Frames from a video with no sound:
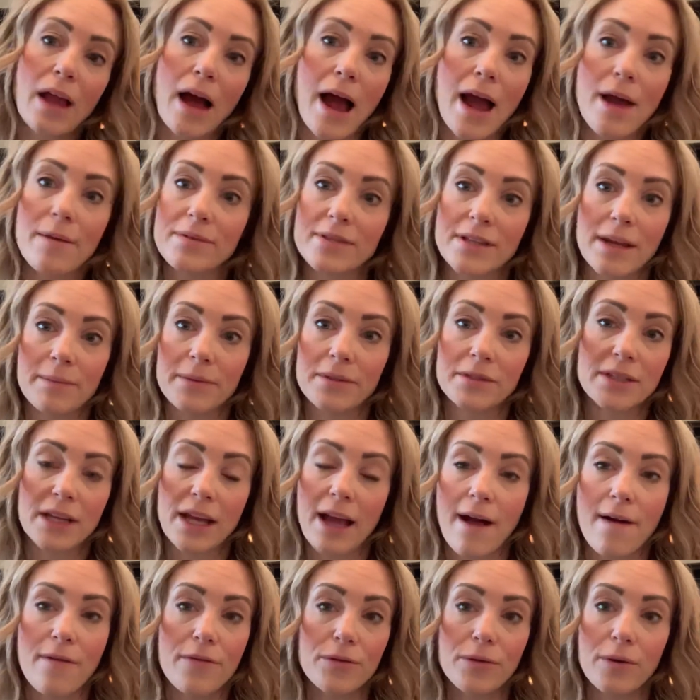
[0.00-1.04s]
I was able to
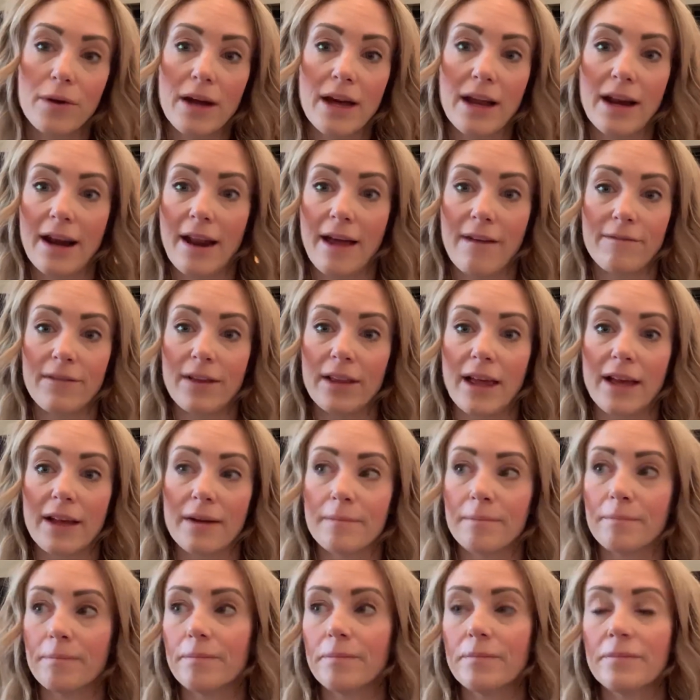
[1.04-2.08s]
get through it, and I feel like
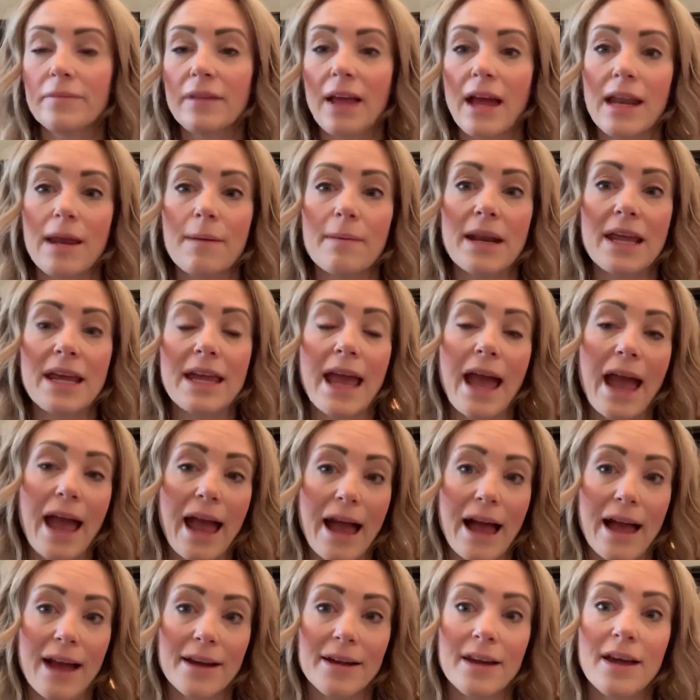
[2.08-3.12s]
anybody
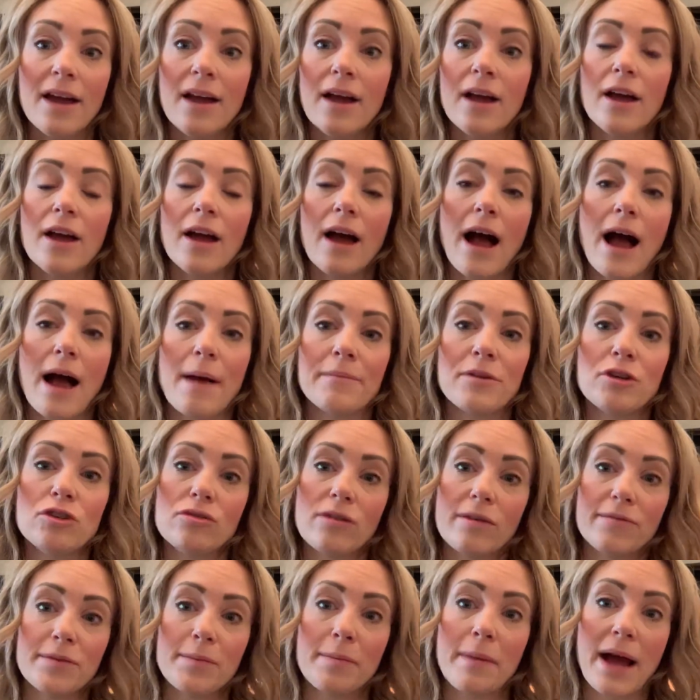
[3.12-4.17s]
can. You
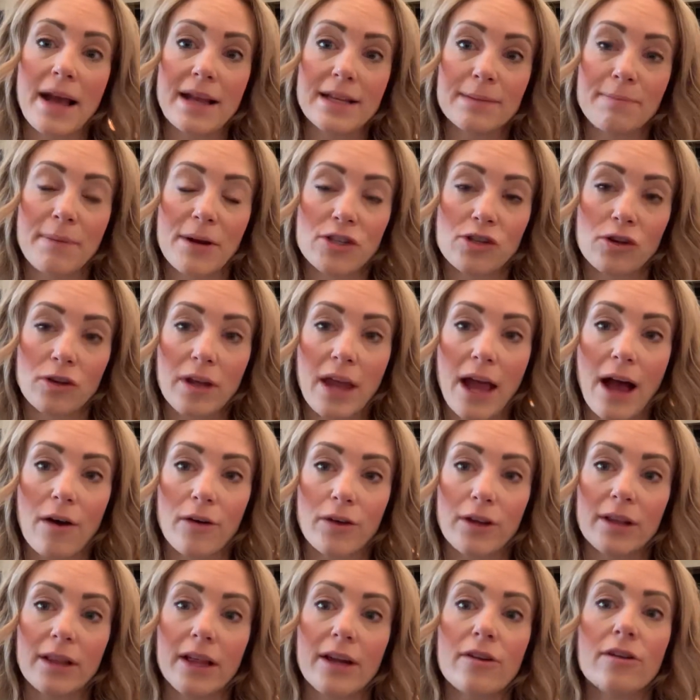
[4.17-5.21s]
do have to buy a special
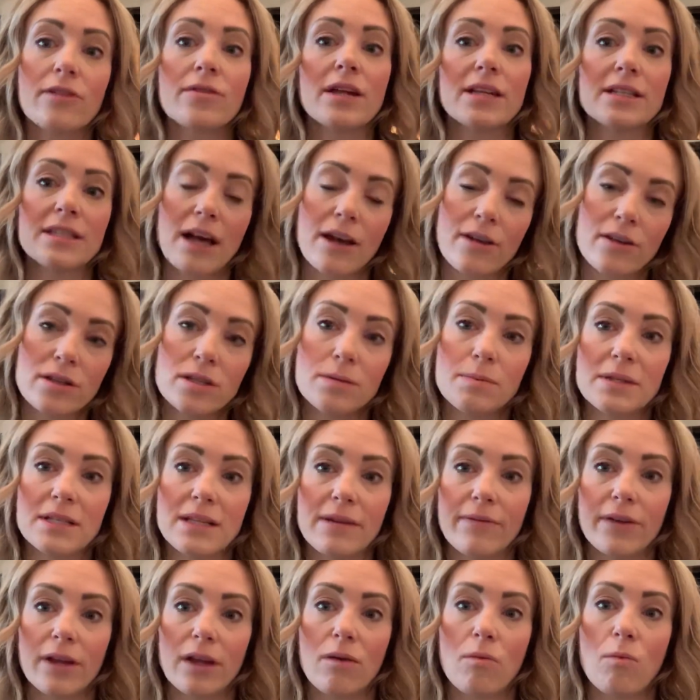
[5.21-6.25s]
calculator, and they tell you
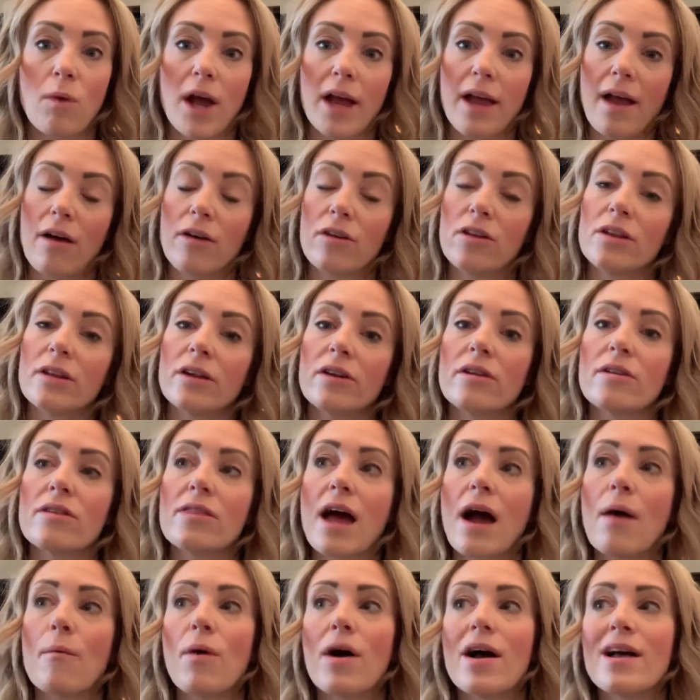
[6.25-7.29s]
specifically what calculator
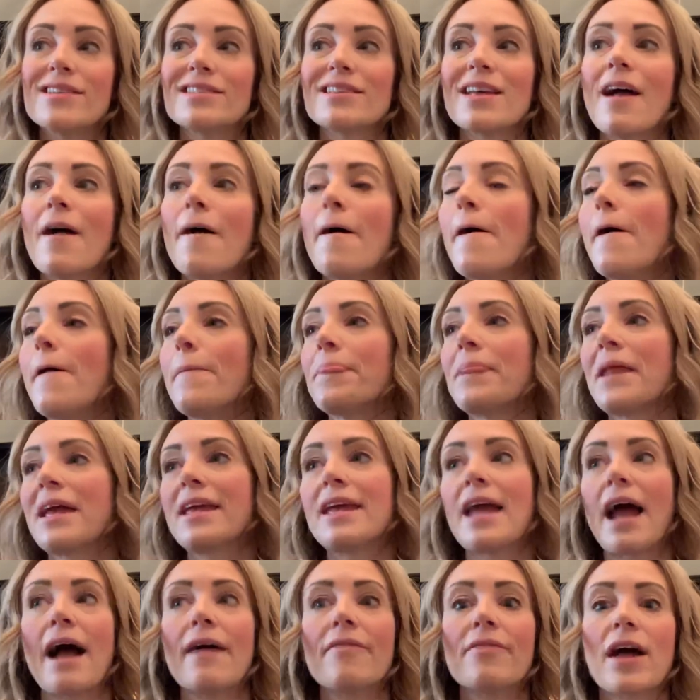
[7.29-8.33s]
that was.
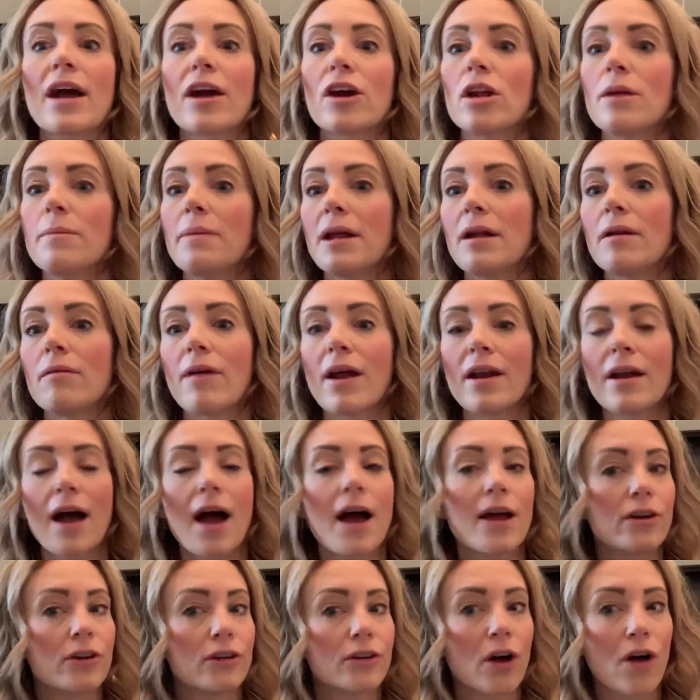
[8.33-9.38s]
Again, that could have been around
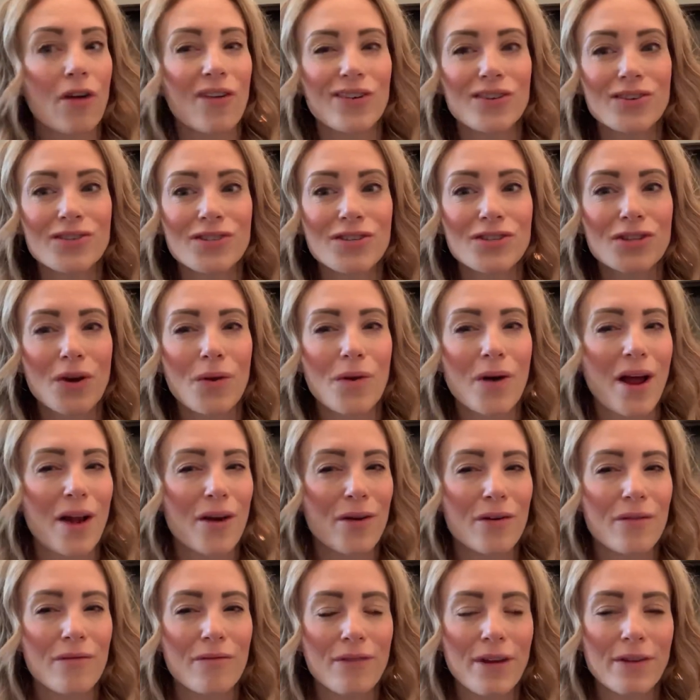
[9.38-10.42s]
$100 or so,
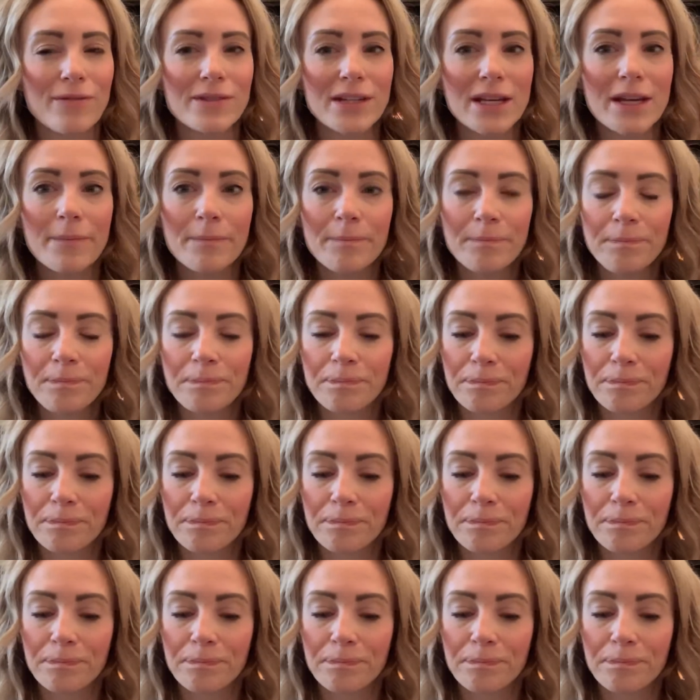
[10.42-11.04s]
$150